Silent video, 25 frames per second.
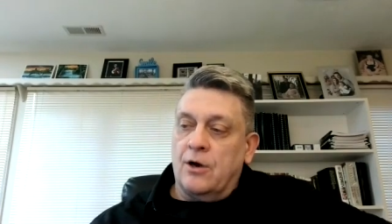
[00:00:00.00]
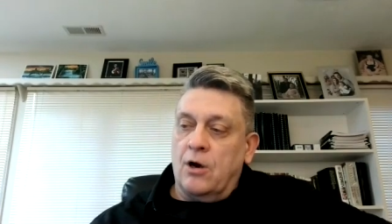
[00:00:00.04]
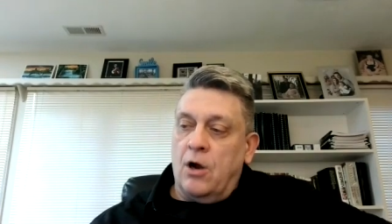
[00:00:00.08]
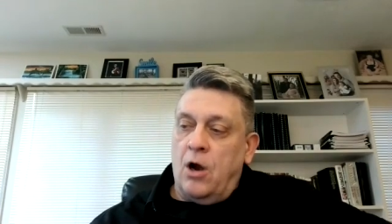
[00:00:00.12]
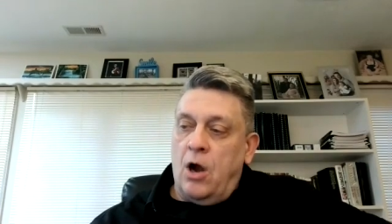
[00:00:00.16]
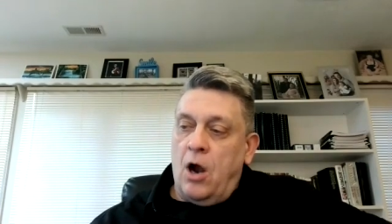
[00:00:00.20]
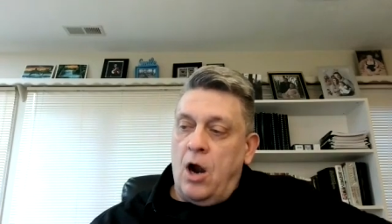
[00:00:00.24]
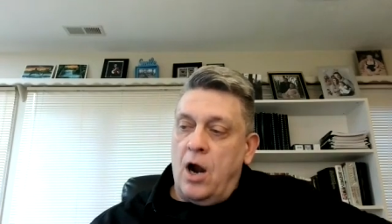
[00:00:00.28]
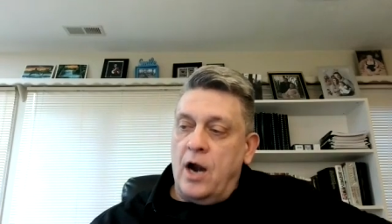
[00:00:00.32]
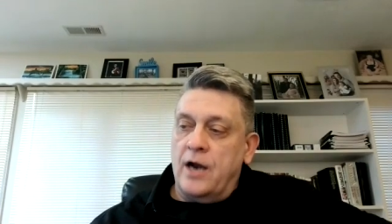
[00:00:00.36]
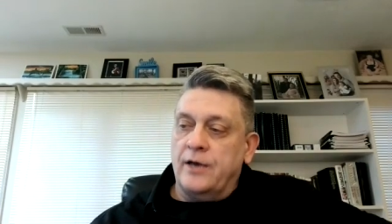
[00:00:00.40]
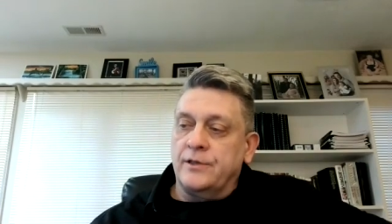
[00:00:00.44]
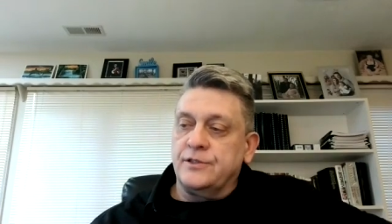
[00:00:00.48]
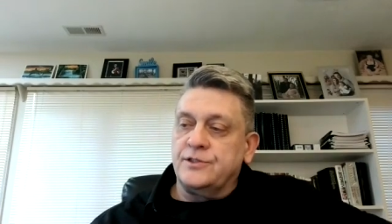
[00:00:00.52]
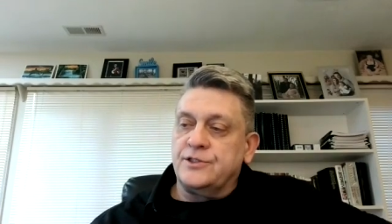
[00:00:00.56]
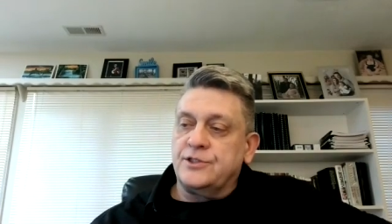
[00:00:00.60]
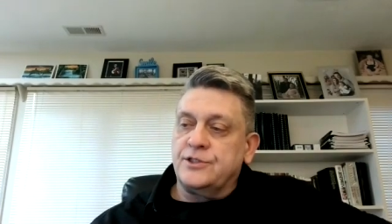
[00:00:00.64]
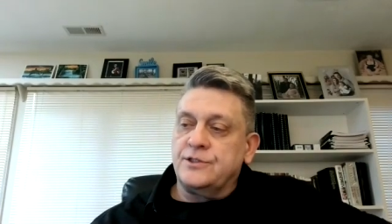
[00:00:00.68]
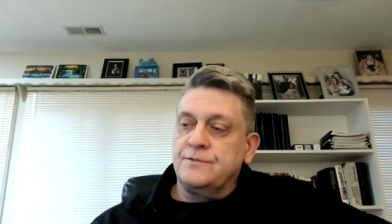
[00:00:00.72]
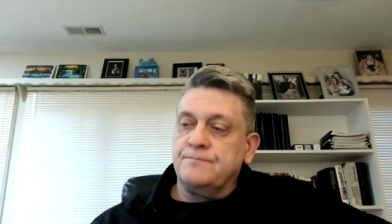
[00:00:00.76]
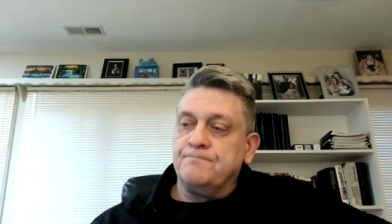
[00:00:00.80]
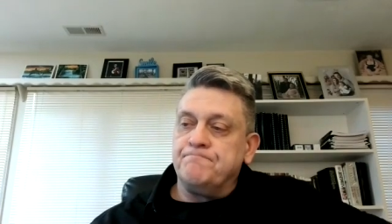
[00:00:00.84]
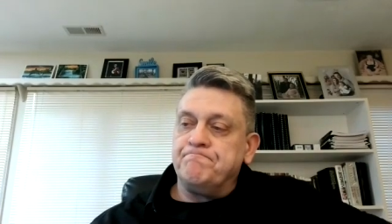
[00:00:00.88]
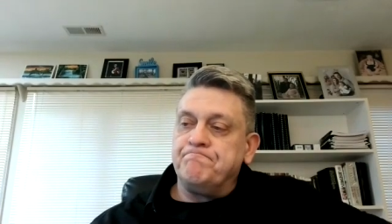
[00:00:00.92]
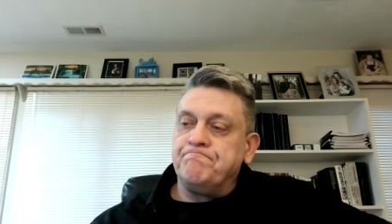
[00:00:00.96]
our
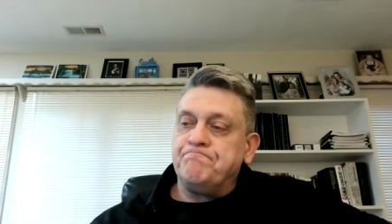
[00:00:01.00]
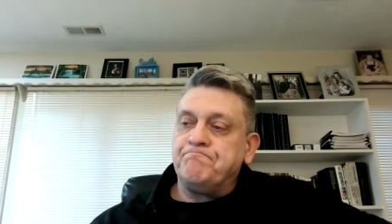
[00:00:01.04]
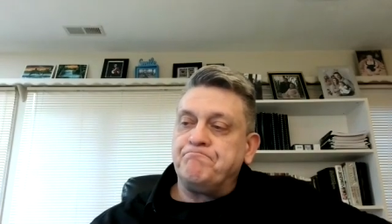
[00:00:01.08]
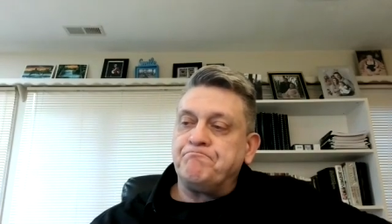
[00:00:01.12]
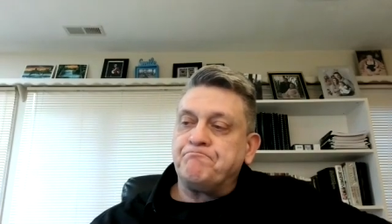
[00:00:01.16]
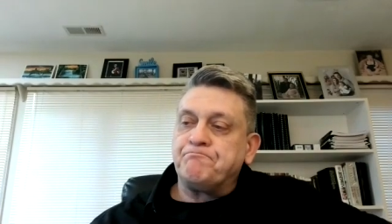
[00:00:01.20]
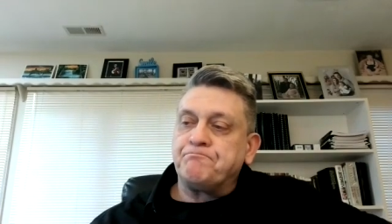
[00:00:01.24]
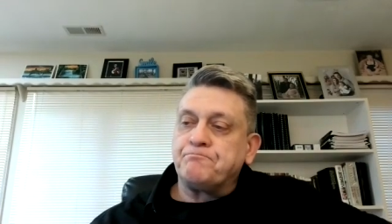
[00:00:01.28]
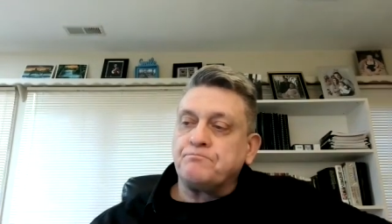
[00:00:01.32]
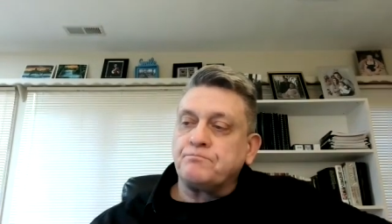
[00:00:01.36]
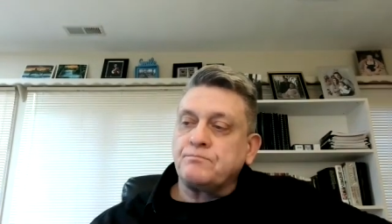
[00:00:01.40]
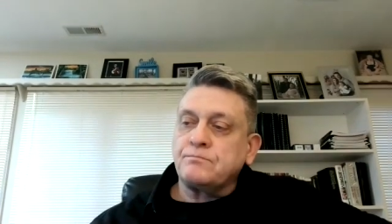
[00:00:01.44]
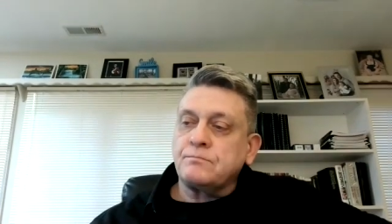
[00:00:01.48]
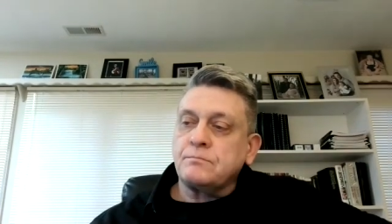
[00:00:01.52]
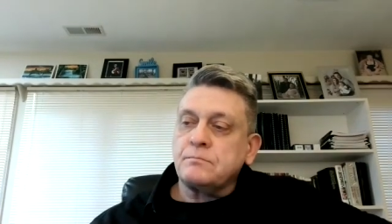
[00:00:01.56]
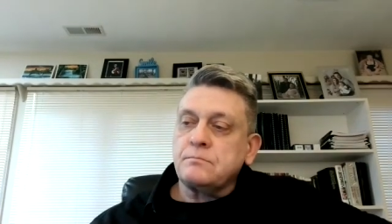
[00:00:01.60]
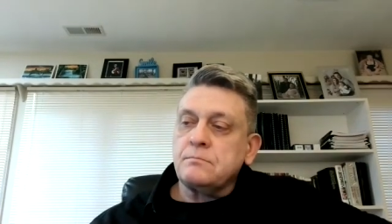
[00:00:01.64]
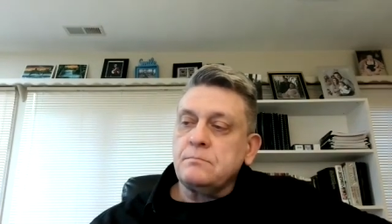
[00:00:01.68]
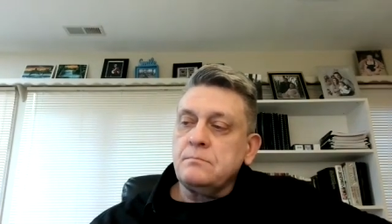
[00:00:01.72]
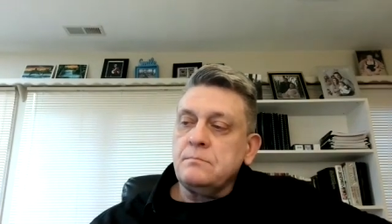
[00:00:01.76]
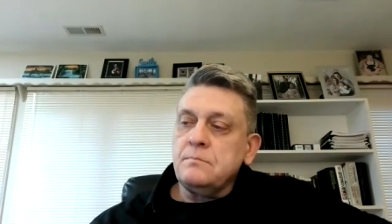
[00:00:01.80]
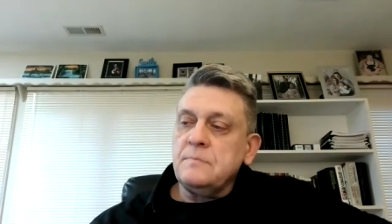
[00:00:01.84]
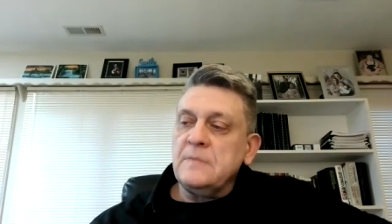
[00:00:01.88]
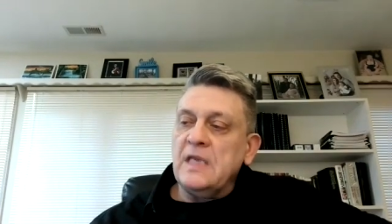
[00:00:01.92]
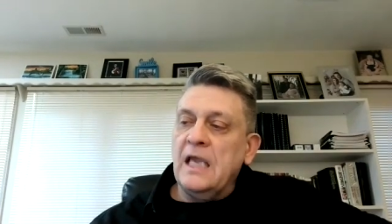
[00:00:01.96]
hearts
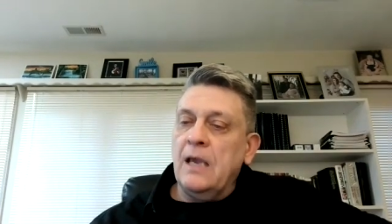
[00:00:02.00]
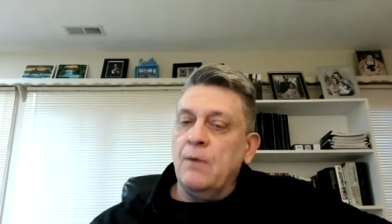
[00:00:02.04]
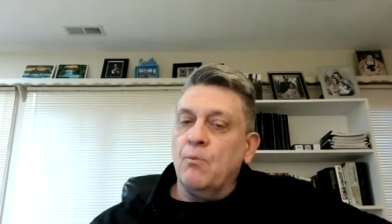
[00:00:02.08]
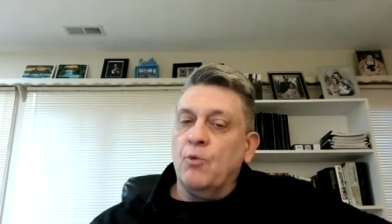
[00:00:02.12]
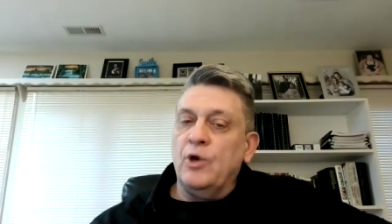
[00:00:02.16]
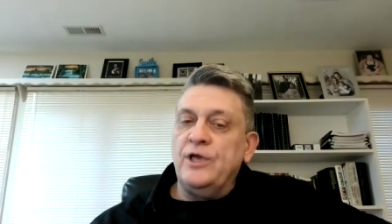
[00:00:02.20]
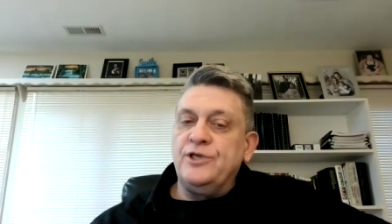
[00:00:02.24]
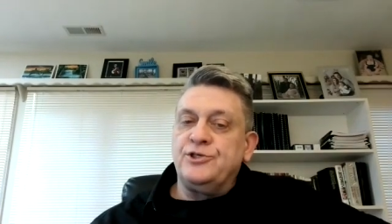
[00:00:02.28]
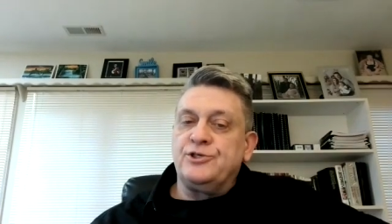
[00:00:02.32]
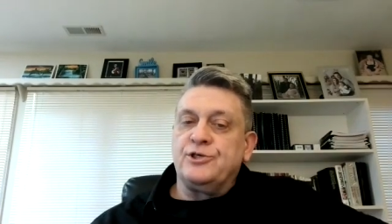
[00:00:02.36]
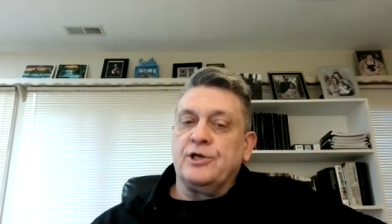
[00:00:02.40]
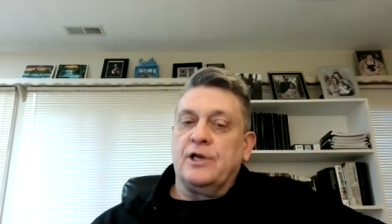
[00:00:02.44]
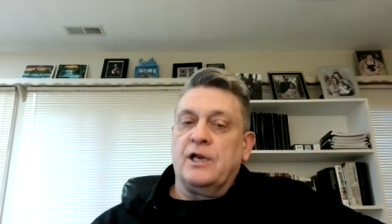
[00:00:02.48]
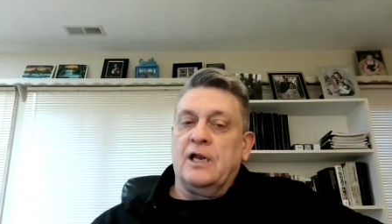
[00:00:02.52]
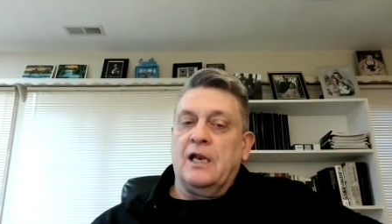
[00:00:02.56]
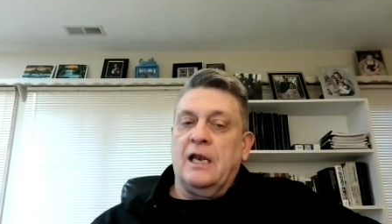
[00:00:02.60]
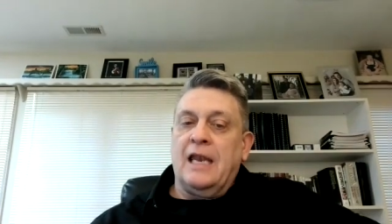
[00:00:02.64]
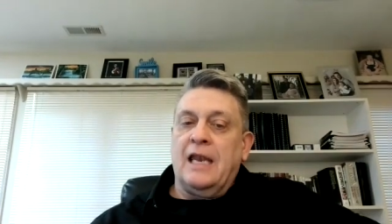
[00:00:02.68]
and we should